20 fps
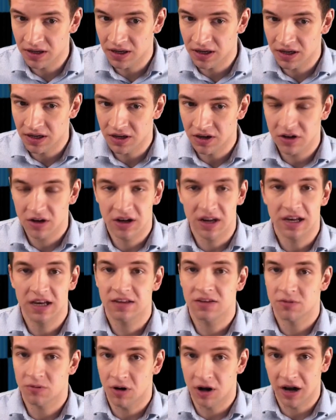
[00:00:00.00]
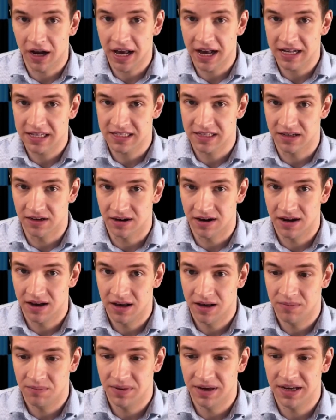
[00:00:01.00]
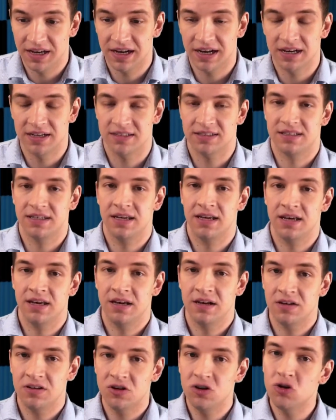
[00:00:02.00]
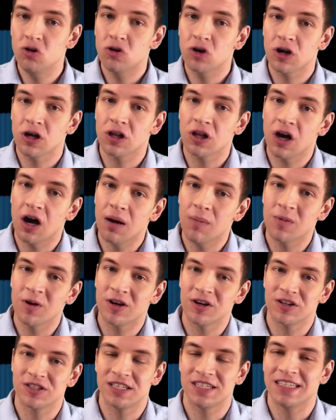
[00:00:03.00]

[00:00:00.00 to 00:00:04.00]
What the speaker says: you're going to get the wrong answer, because 2 kilometers is